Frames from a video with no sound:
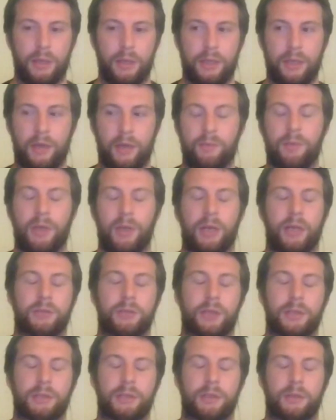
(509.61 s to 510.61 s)
gave me an
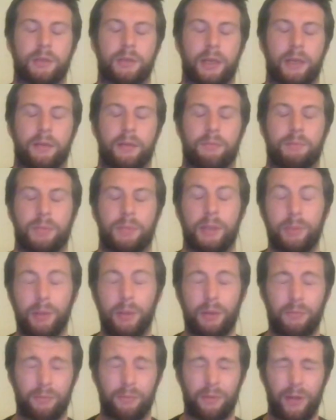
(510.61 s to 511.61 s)
interest that like people
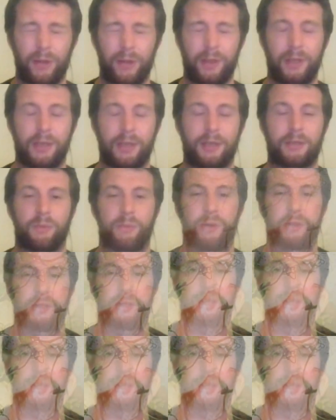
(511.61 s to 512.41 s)
are really into what they